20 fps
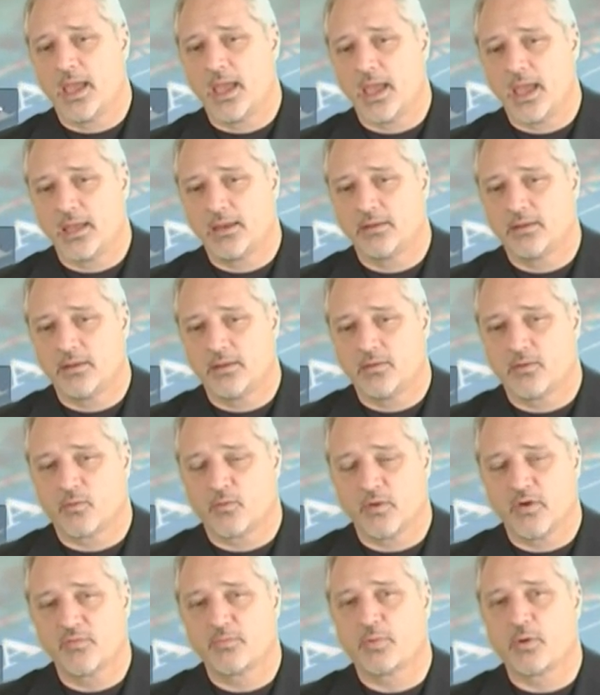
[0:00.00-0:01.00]
And the
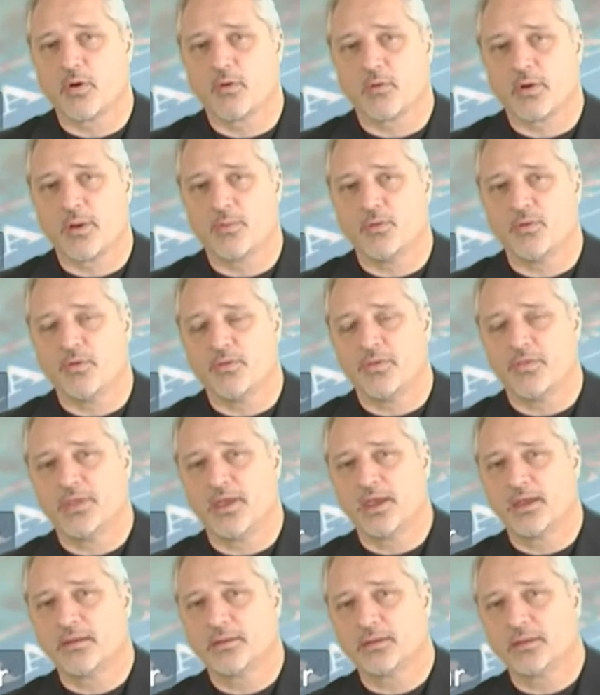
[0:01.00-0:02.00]
RRIF program will
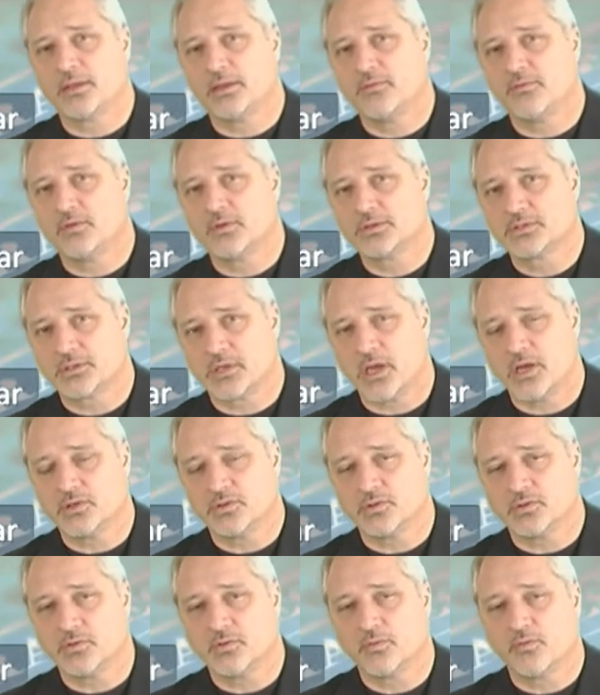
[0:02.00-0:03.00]
then give you a
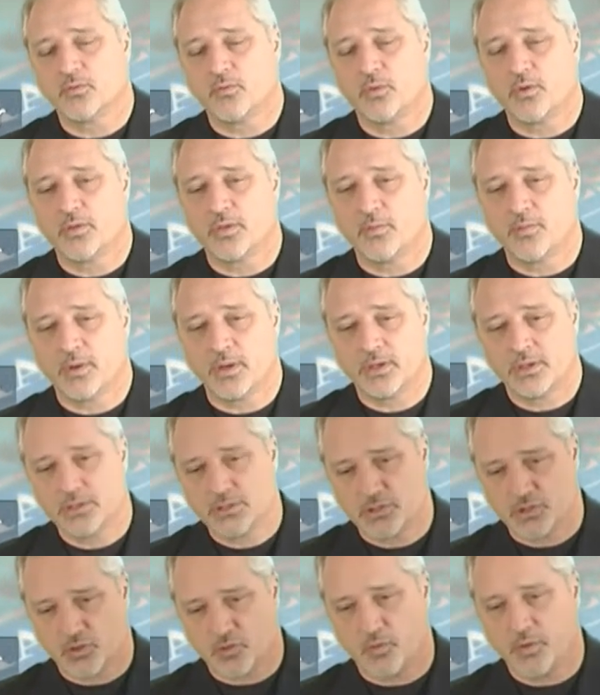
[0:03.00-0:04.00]
schedule where the money
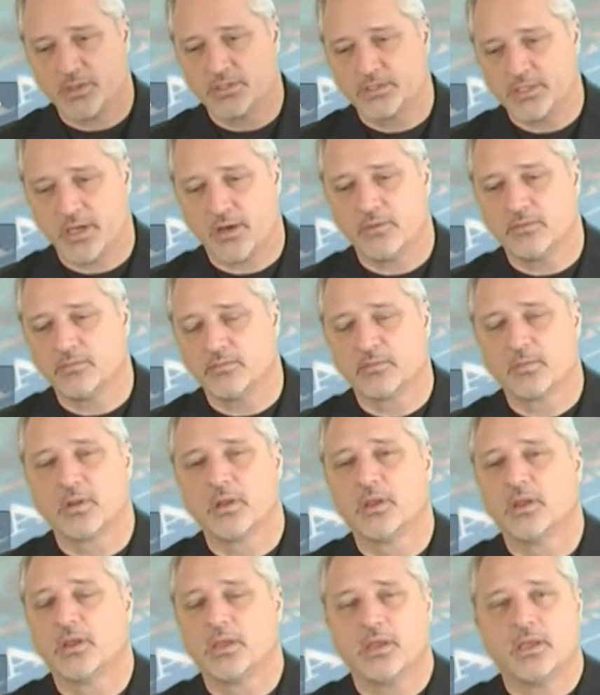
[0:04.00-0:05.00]
is squeezed out
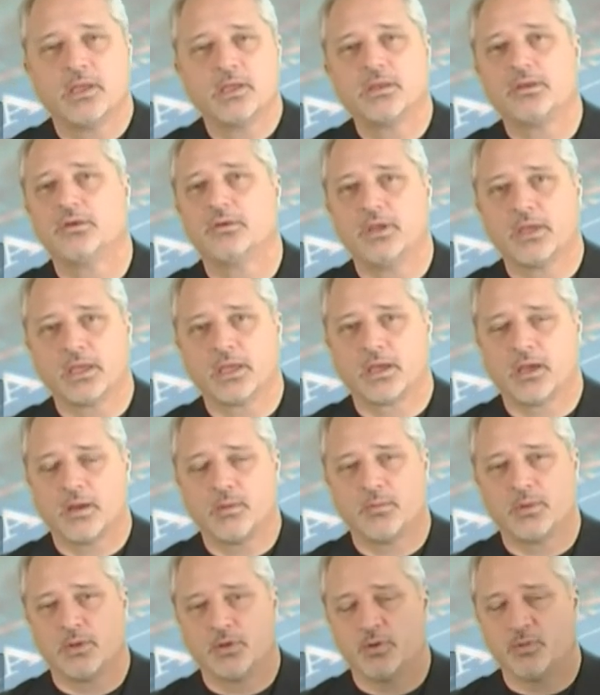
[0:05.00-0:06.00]
into
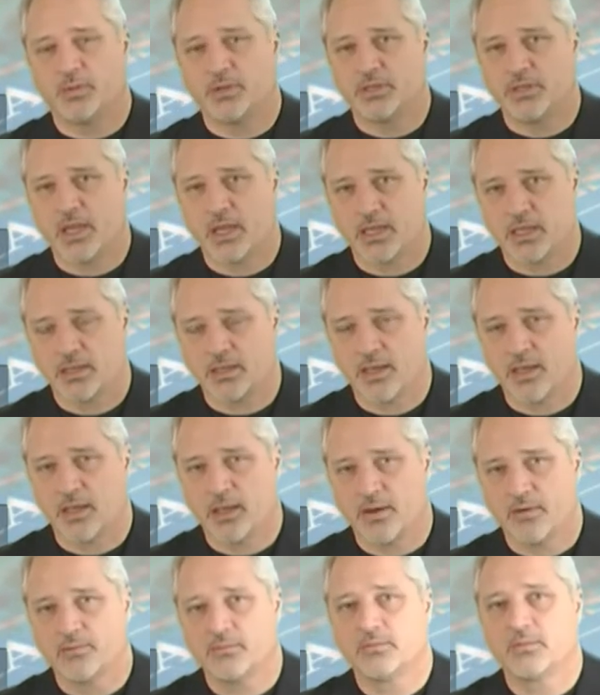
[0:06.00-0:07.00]
income, and you'll be taking
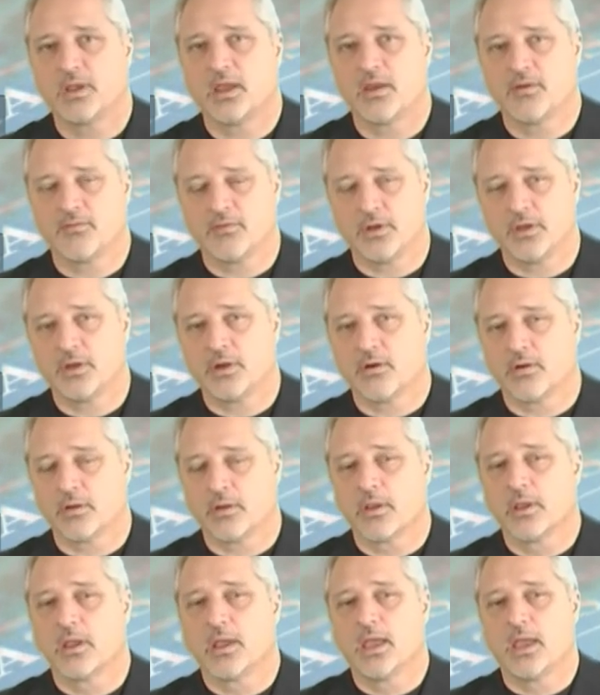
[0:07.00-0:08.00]
that out every
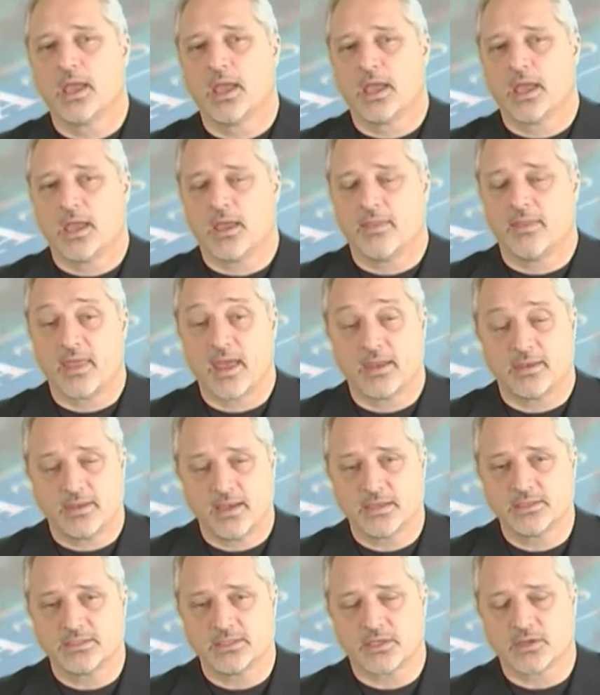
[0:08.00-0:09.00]
year. And that
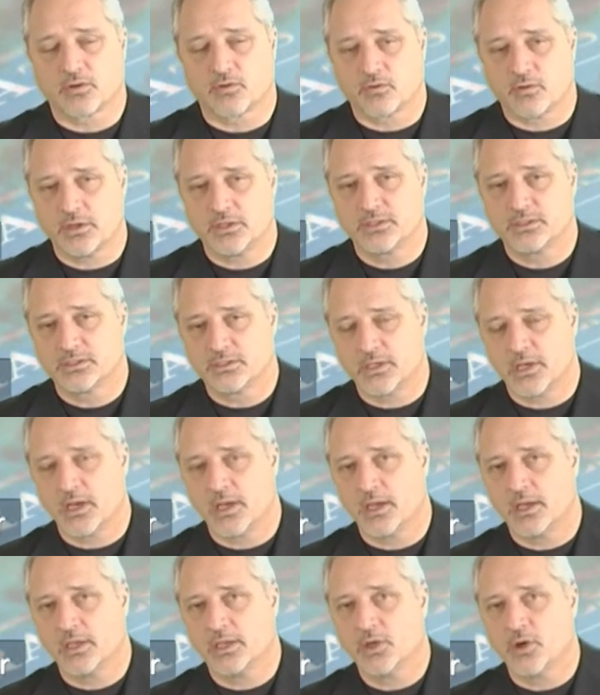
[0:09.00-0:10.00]
does increase
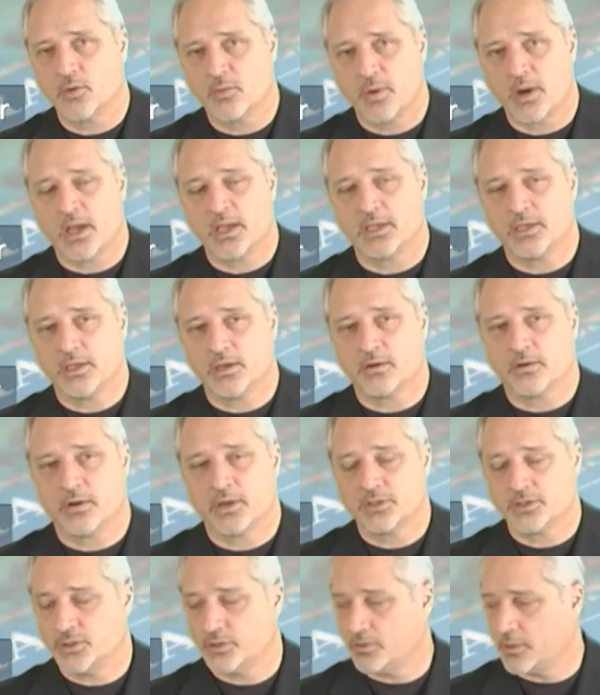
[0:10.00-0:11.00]
year by
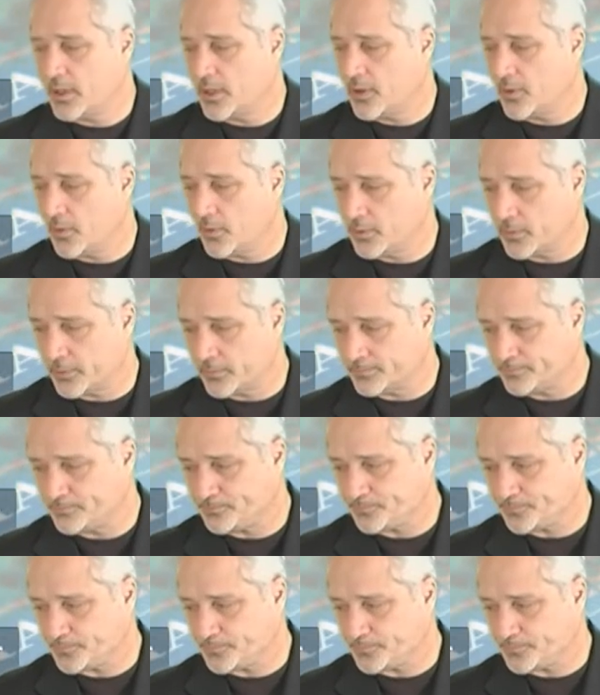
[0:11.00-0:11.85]
year as you get older.